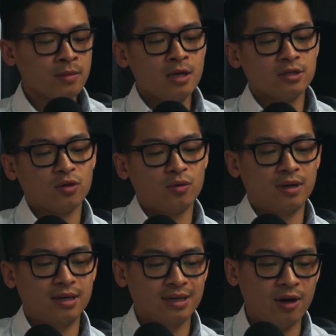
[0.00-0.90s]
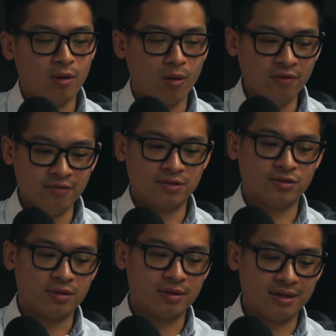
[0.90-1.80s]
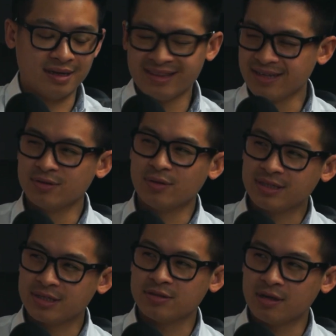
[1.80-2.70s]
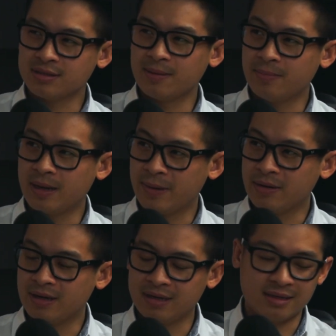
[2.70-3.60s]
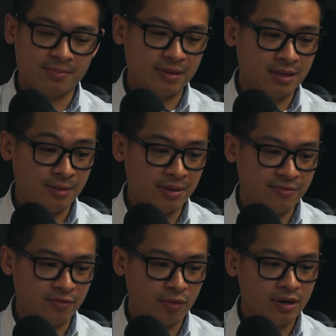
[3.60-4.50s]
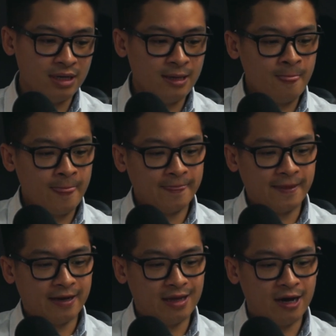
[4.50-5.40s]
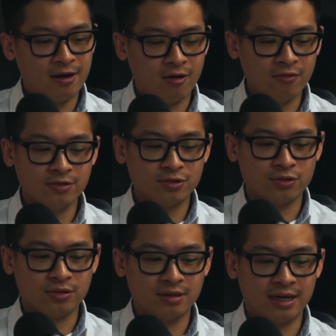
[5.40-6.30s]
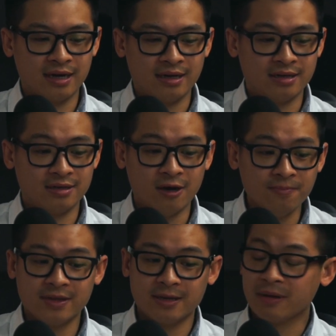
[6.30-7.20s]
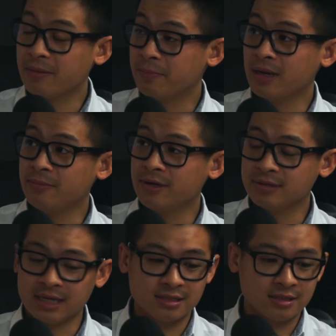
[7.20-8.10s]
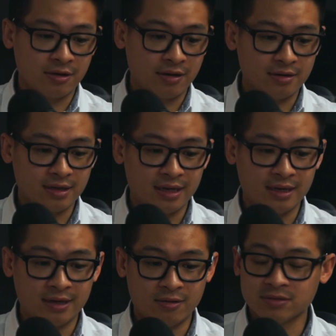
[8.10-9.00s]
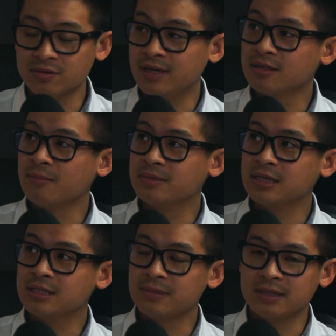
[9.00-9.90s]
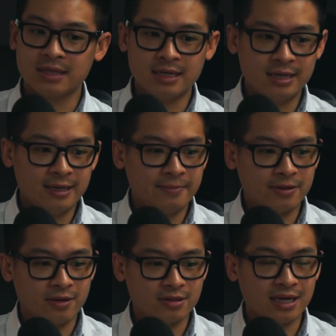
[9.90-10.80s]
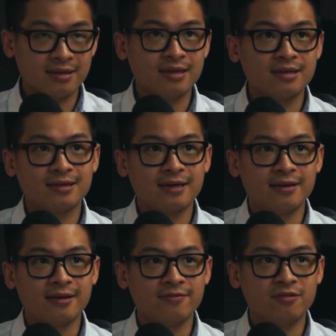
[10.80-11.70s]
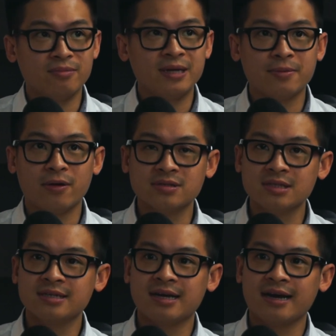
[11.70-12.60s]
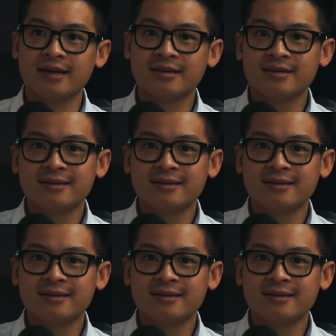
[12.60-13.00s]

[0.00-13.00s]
So how often should, I think you actually touched about it a little bit before, that how often should I update my preliminary tax card and also the income assessment? Because I think for me personally, I